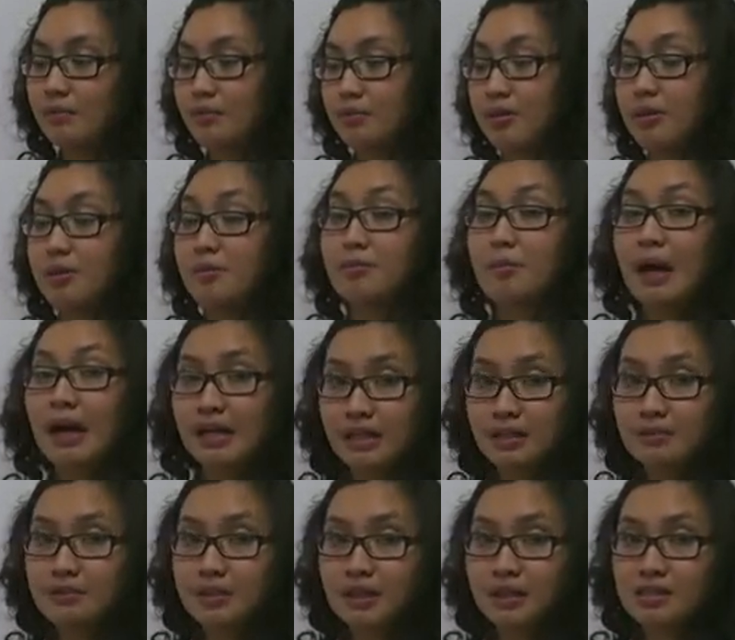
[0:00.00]
the body
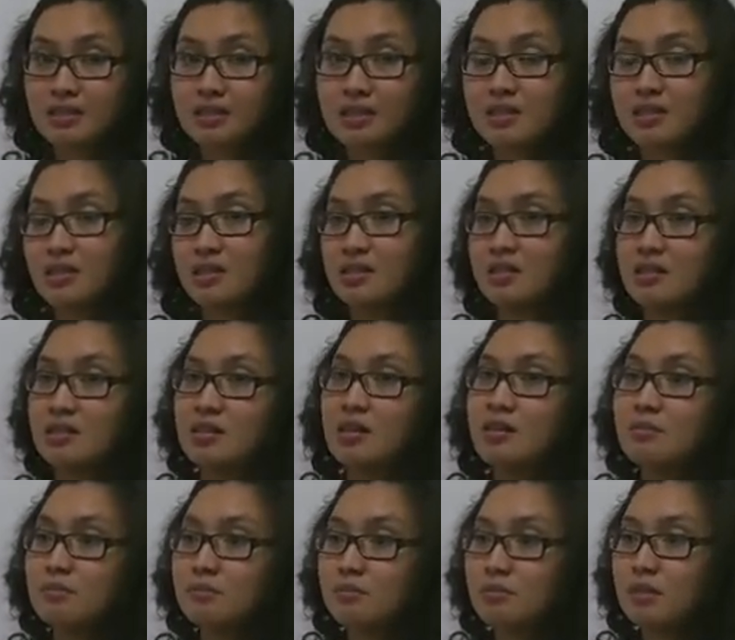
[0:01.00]
because this is
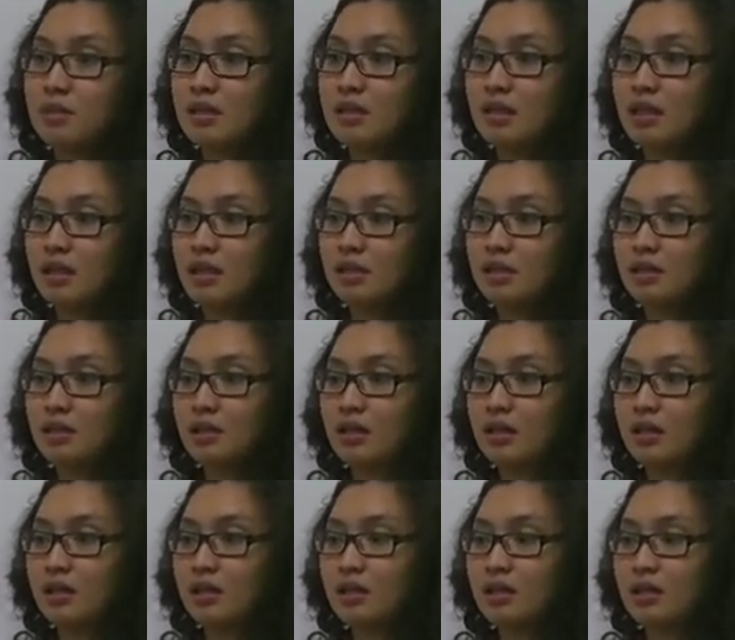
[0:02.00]
being
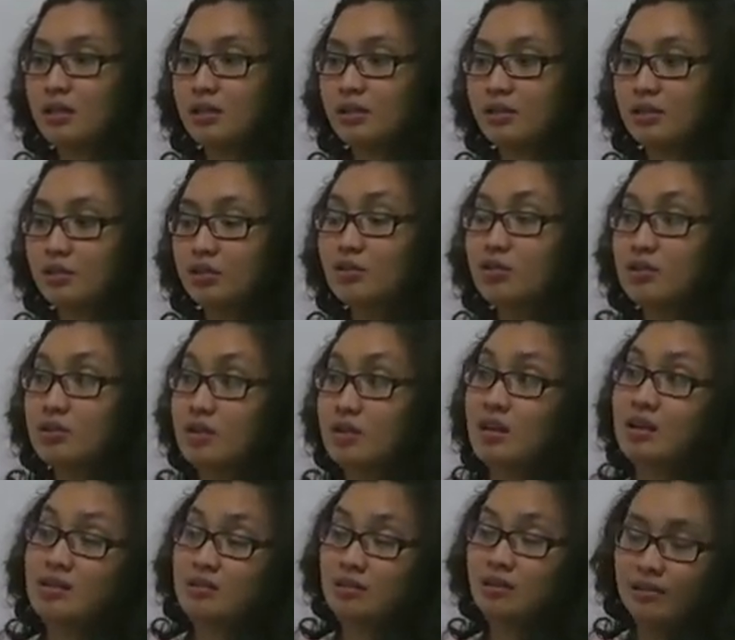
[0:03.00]
used
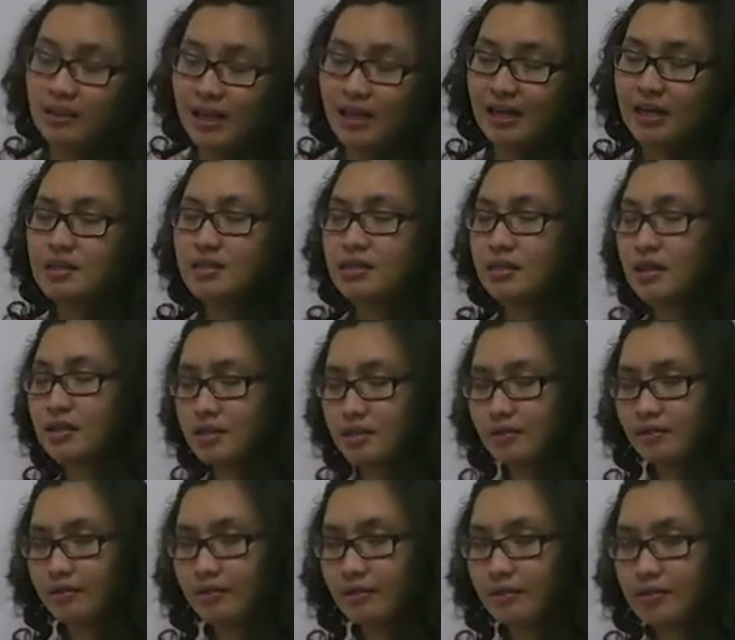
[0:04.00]
as a
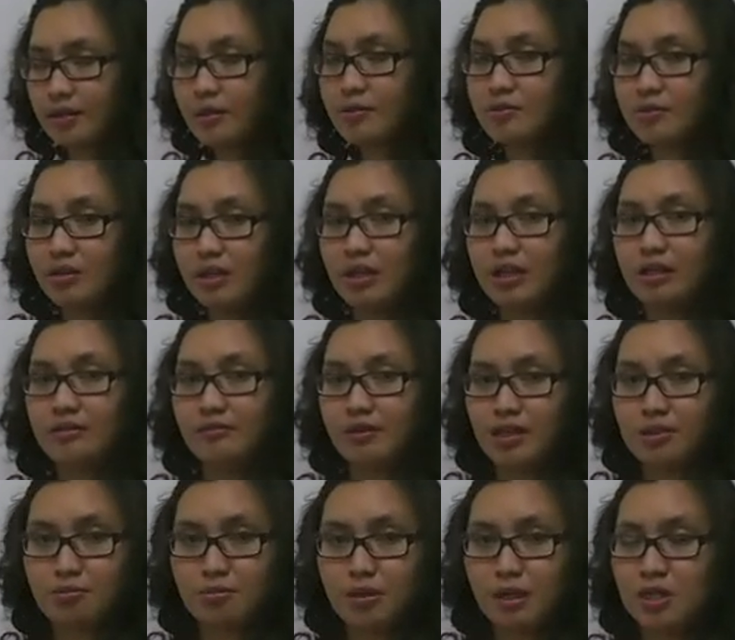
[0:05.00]
substrate in
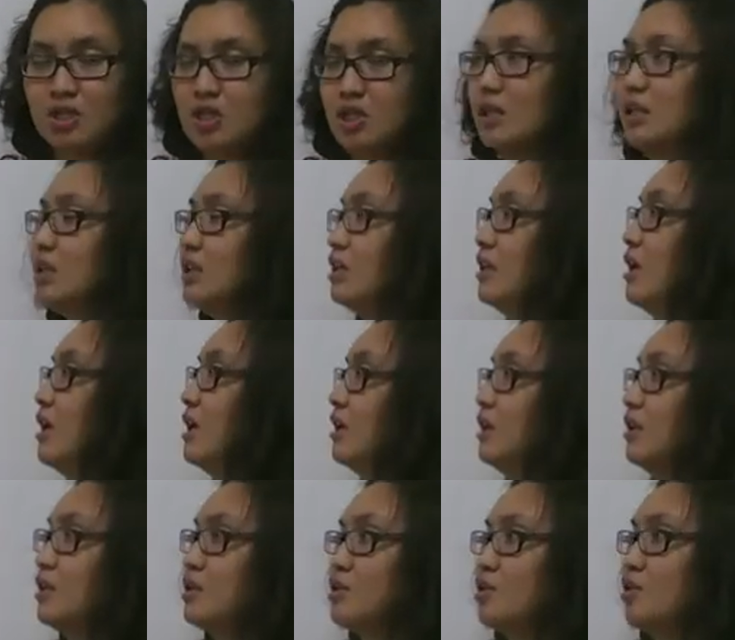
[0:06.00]
respiration, and
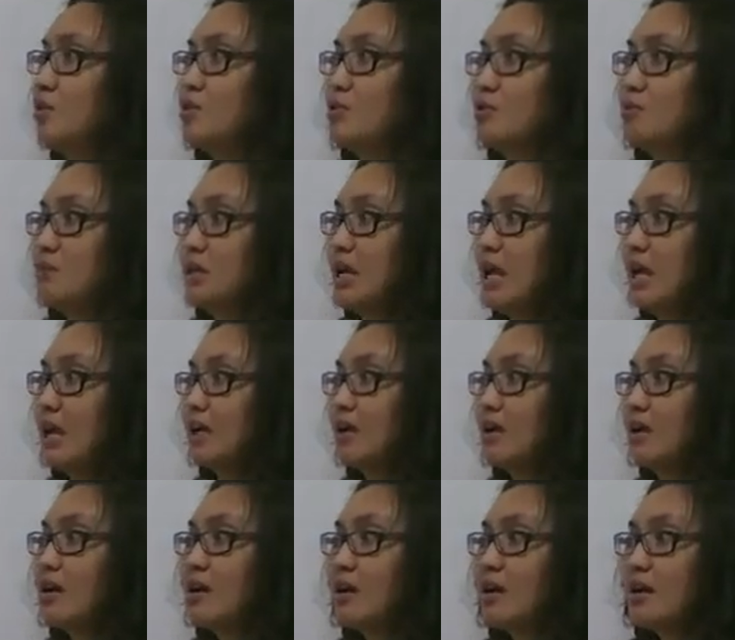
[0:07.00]
is also being
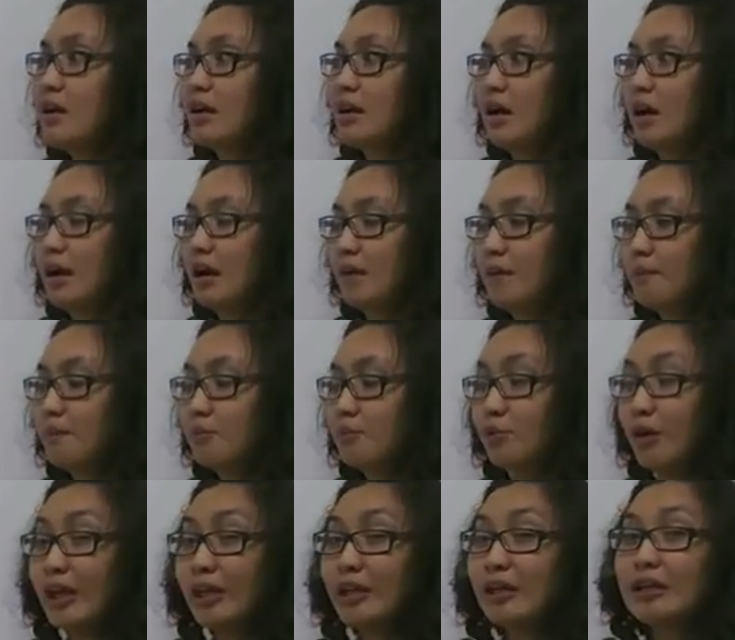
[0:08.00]

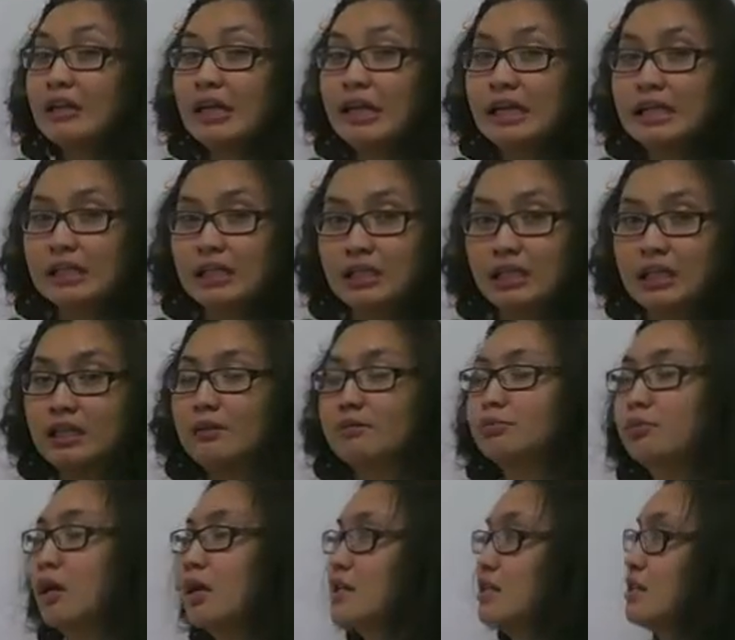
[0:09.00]
regulated in the
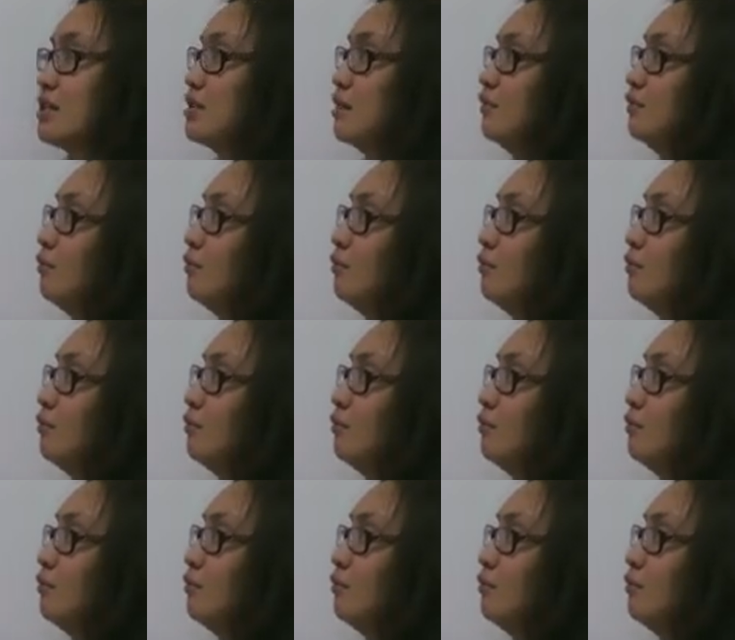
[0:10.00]
process of